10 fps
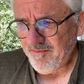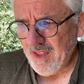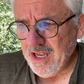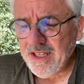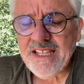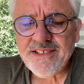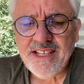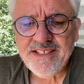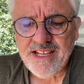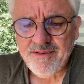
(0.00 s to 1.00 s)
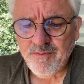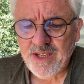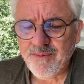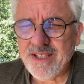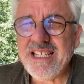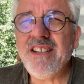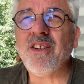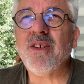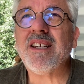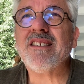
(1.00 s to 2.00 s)
is that we tend to
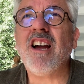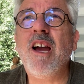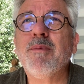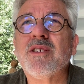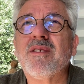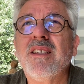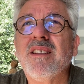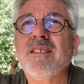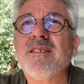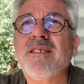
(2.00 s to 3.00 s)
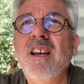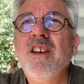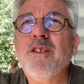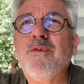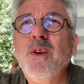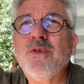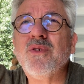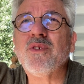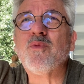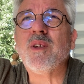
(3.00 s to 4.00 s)
look at time as the
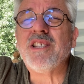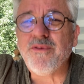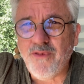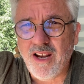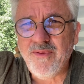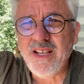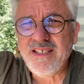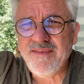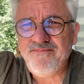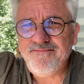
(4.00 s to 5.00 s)
future is what's in front of us.